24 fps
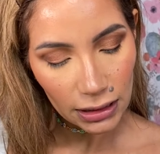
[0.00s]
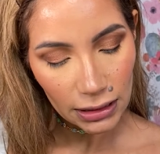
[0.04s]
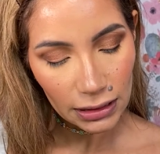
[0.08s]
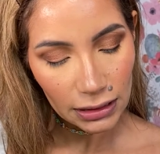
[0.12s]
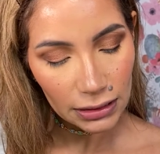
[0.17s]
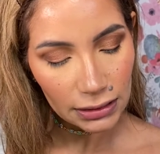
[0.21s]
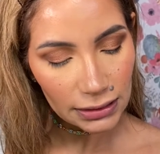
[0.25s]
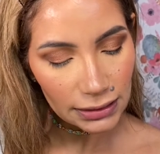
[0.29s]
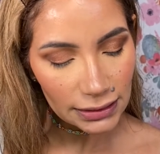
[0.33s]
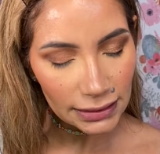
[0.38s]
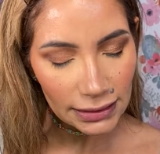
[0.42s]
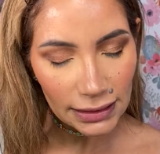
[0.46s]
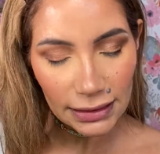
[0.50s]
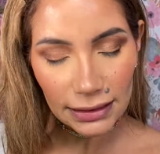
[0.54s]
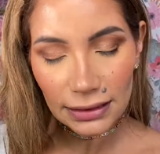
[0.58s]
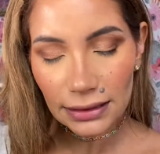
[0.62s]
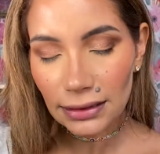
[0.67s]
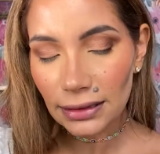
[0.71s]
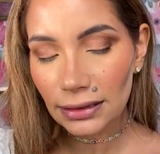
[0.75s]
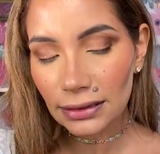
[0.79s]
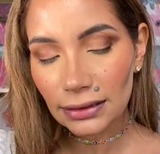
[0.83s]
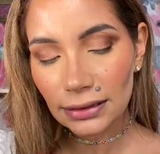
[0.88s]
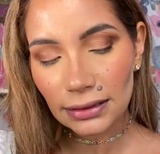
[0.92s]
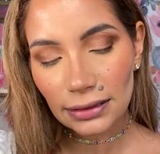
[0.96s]

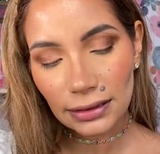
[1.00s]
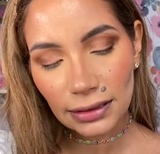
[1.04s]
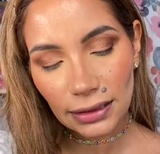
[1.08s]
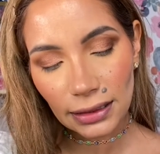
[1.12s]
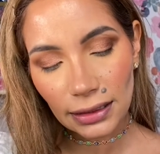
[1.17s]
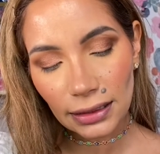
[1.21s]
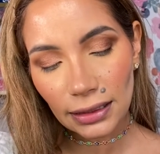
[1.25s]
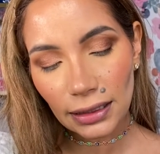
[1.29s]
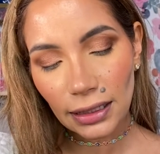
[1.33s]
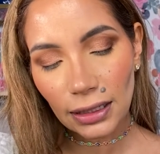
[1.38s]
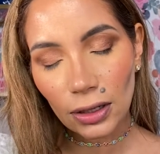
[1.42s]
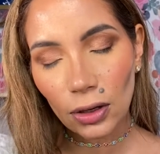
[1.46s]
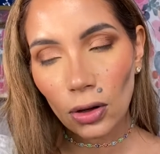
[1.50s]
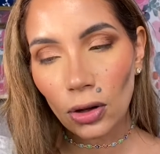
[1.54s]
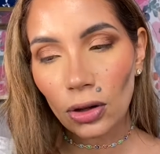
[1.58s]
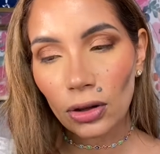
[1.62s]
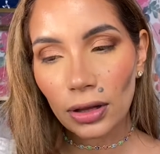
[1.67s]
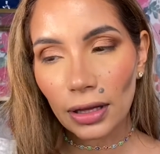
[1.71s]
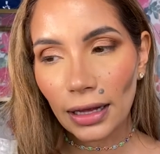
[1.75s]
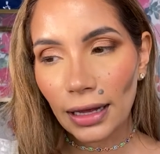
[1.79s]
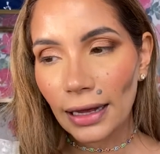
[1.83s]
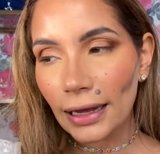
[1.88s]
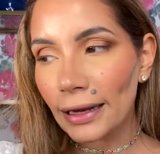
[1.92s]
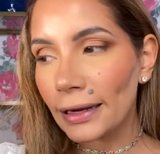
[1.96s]
consistency and all
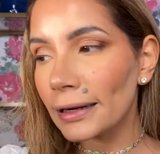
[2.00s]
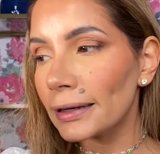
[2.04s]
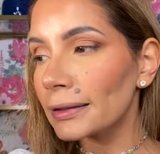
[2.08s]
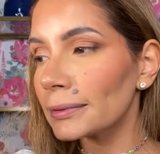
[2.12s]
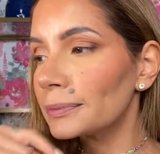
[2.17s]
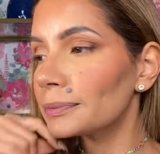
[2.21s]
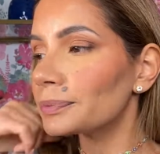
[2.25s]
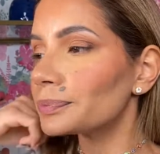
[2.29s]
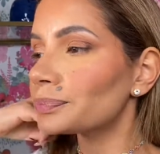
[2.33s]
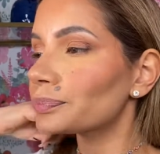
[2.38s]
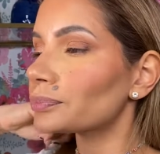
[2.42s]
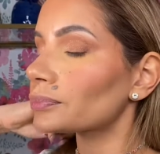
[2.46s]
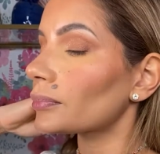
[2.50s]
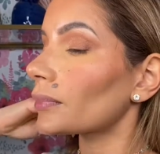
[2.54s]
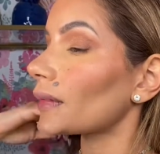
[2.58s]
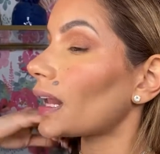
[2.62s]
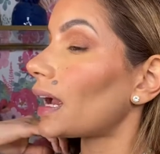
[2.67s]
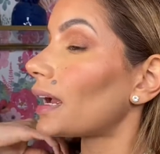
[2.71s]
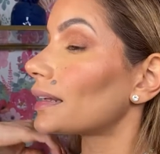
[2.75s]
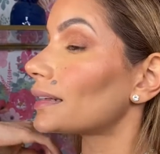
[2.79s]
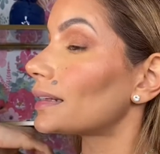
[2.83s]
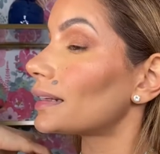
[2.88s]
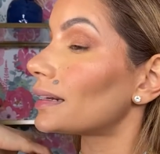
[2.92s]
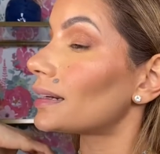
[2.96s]
that.
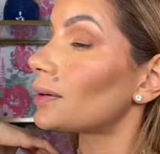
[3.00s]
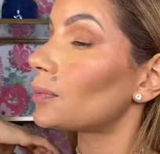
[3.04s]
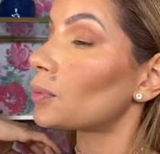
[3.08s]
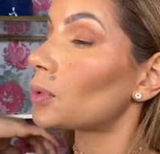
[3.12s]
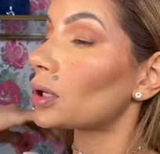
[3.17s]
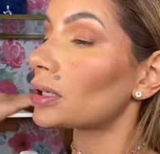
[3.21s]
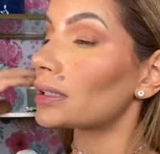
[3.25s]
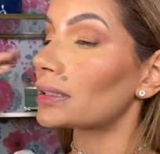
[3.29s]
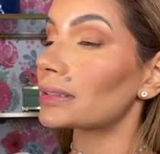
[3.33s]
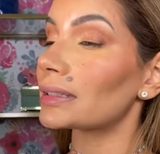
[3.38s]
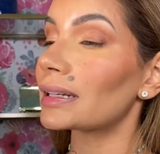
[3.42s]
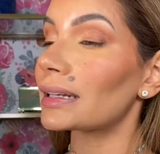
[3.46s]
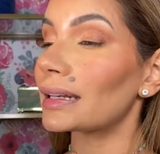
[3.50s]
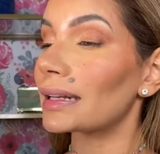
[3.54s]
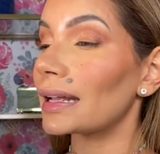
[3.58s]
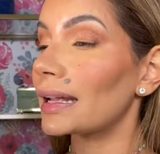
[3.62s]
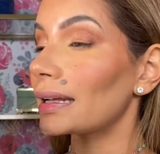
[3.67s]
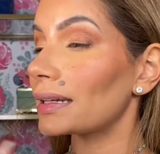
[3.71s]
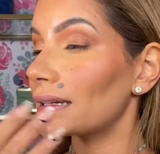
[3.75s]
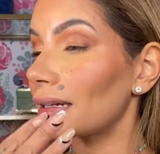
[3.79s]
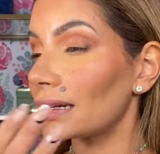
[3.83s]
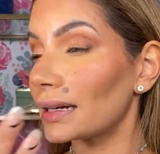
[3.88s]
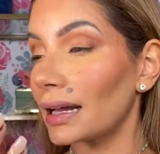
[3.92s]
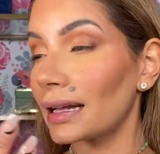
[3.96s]
I didn't want to
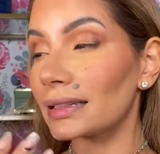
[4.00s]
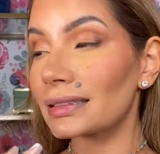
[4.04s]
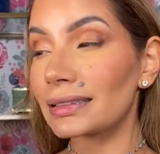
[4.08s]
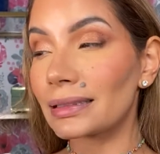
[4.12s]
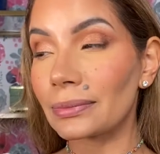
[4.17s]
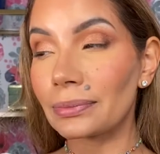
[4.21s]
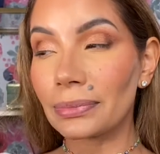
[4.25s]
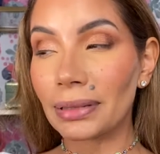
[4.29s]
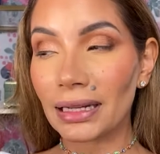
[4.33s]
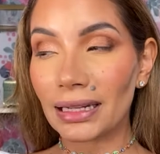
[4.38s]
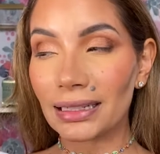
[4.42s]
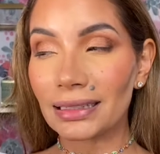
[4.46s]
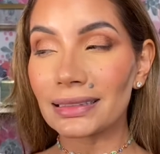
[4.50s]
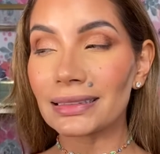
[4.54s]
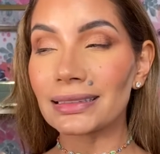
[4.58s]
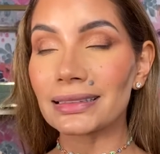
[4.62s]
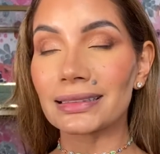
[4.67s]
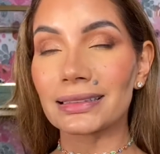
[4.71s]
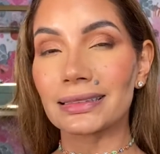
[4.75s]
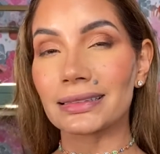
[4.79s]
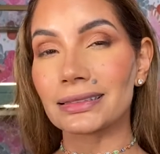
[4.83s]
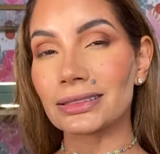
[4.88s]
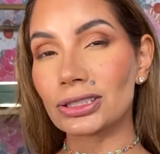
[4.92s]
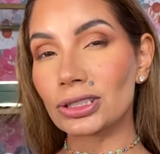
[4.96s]
lay it as a
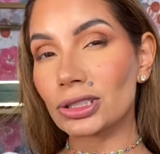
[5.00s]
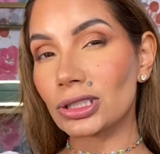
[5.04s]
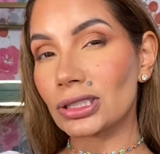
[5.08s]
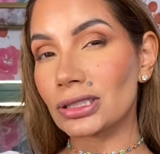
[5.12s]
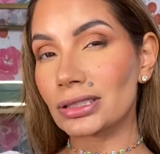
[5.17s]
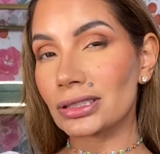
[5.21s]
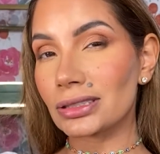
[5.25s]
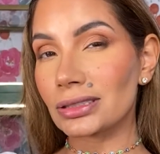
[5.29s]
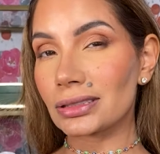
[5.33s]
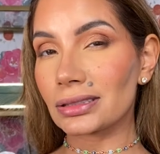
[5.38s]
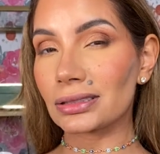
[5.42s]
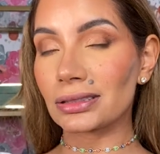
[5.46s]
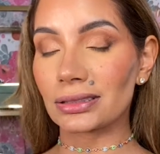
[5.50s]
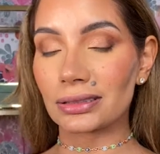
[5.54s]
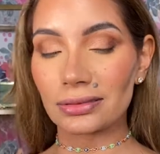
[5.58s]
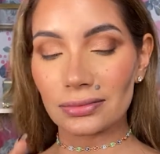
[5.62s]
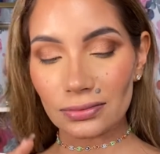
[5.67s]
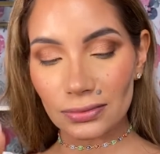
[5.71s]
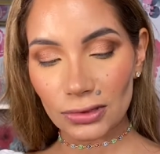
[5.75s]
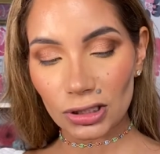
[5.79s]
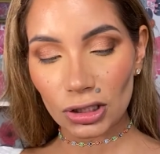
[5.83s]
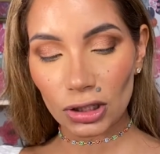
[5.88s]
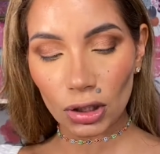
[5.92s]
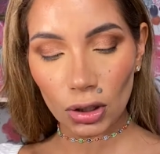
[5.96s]
base, just
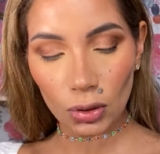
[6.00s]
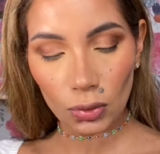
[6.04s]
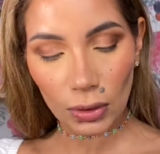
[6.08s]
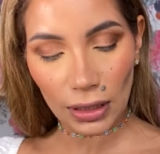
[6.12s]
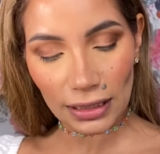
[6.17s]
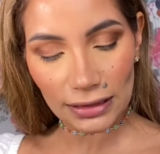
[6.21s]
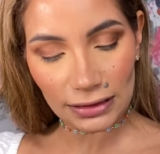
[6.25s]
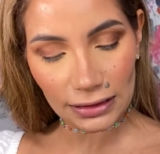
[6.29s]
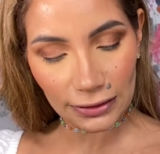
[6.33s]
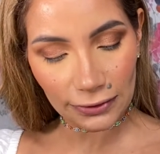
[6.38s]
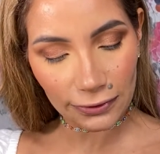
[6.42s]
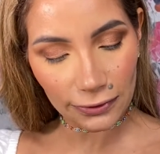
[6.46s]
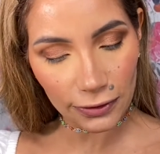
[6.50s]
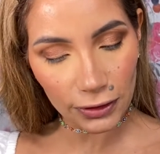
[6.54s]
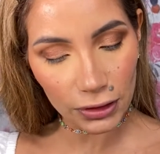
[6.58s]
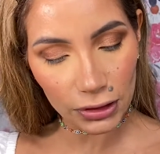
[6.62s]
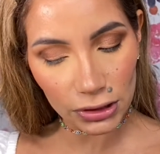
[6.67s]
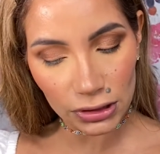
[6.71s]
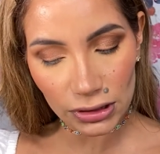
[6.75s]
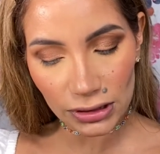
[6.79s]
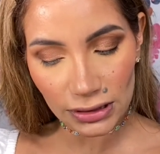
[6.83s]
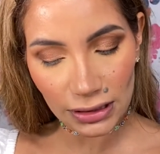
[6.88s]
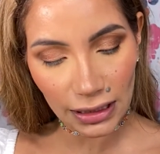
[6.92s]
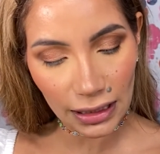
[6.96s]
as a
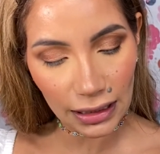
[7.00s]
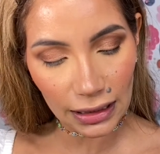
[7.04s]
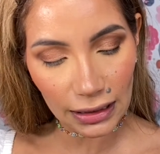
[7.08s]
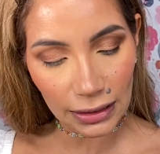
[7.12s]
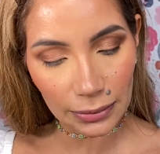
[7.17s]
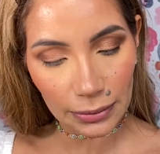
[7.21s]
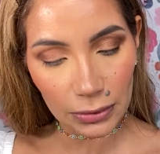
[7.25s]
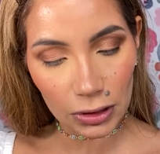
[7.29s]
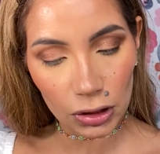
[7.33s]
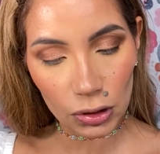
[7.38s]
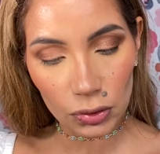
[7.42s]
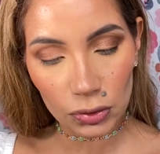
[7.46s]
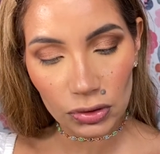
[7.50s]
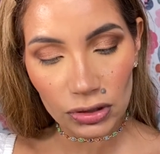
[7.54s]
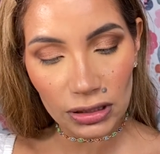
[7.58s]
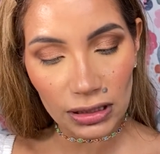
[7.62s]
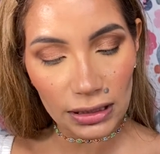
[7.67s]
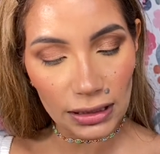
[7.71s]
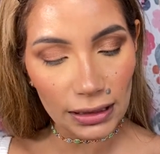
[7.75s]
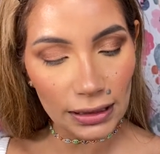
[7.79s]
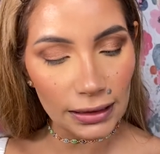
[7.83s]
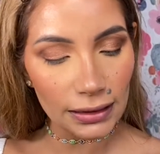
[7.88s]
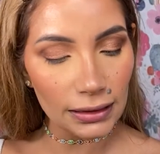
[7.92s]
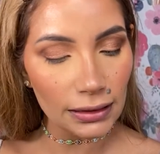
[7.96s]
first time
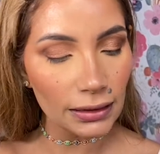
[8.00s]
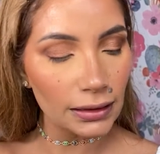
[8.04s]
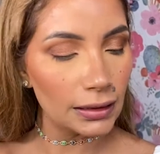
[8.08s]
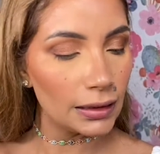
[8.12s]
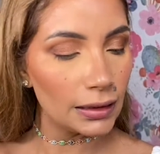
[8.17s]
using it.